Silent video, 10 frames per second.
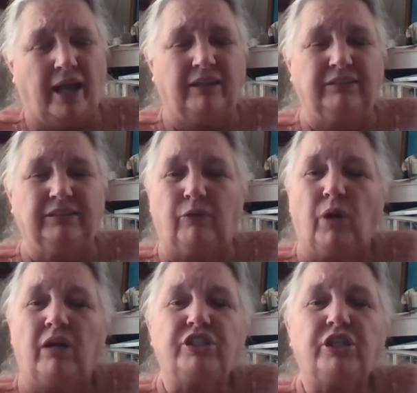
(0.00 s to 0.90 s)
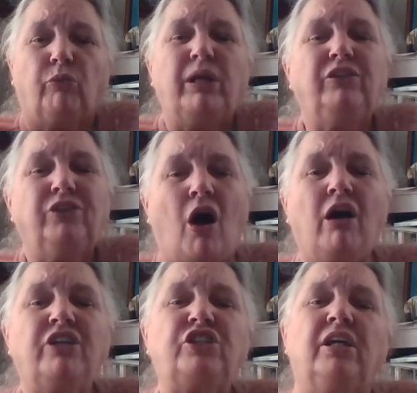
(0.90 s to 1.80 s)
And so we
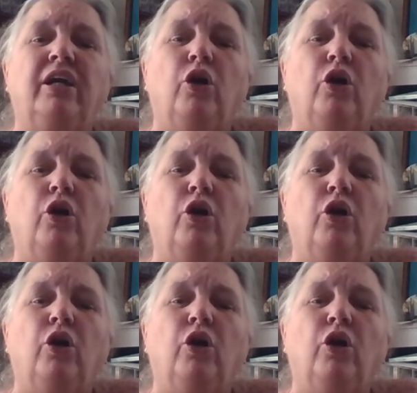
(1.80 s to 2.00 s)
lost,